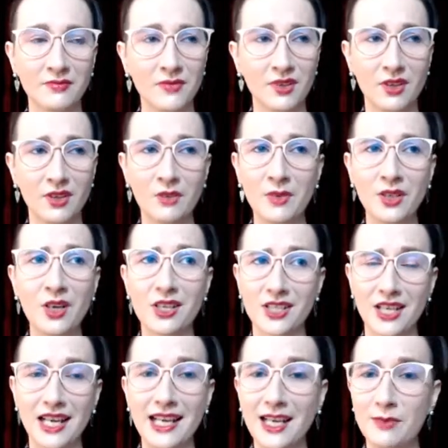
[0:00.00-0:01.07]
Oh, my gosh.
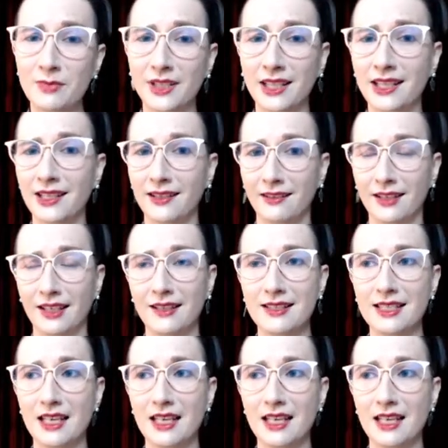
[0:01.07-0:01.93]
I am playing things.